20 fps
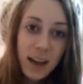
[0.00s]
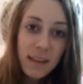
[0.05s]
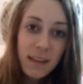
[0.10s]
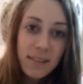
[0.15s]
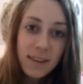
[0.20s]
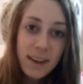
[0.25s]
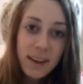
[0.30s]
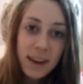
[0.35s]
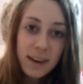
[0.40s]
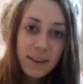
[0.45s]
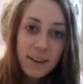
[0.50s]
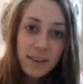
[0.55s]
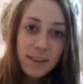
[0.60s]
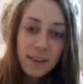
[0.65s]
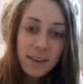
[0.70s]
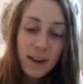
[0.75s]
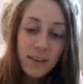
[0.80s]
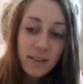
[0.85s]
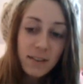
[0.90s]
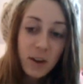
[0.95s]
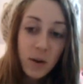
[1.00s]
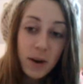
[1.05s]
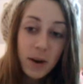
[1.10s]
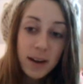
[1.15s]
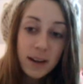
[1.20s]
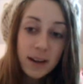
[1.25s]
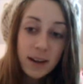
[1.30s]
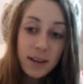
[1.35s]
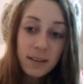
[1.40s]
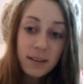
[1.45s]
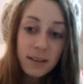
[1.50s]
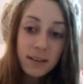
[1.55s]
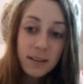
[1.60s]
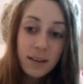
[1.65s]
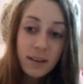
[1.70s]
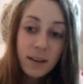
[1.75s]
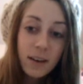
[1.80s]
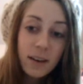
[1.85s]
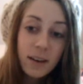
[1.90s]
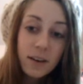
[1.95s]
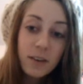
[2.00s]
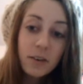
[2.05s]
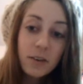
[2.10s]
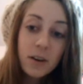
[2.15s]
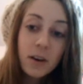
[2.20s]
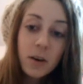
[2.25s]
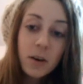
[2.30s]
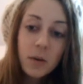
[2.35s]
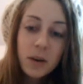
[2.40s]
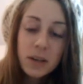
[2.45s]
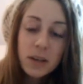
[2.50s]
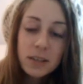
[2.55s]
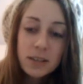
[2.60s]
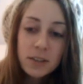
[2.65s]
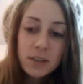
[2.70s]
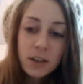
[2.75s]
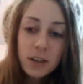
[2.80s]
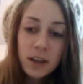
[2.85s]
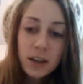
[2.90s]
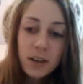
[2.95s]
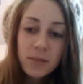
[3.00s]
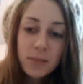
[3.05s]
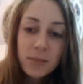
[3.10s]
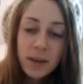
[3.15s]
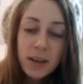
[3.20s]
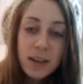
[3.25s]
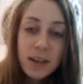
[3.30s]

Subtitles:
I think I turned it off. Oh, I didn't. Oh, where did it turn off?